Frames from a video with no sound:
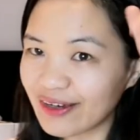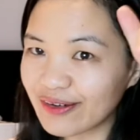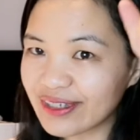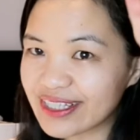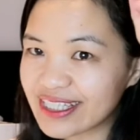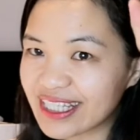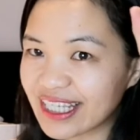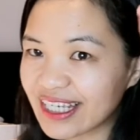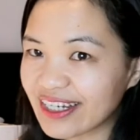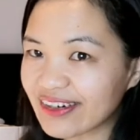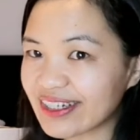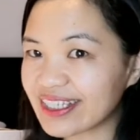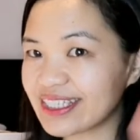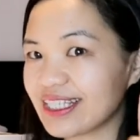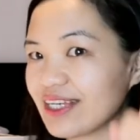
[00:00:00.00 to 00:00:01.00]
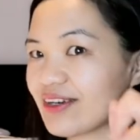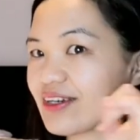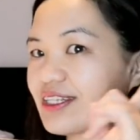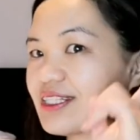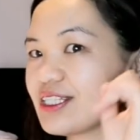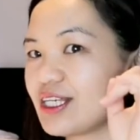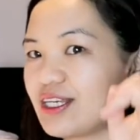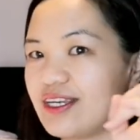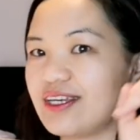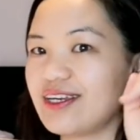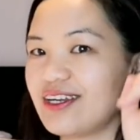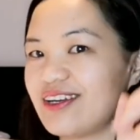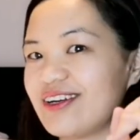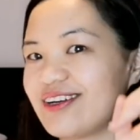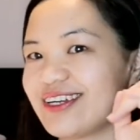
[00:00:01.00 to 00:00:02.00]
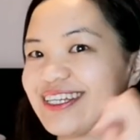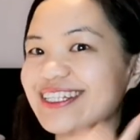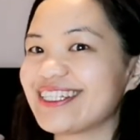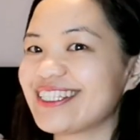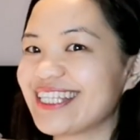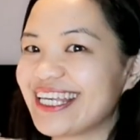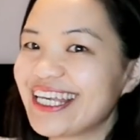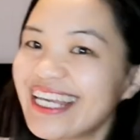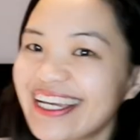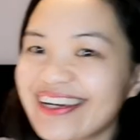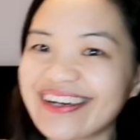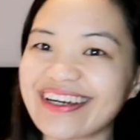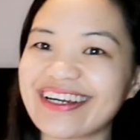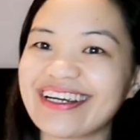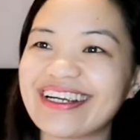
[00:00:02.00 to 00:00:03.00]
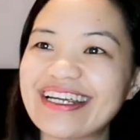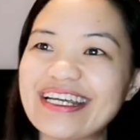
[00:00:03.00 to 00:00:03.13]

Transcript: It's here.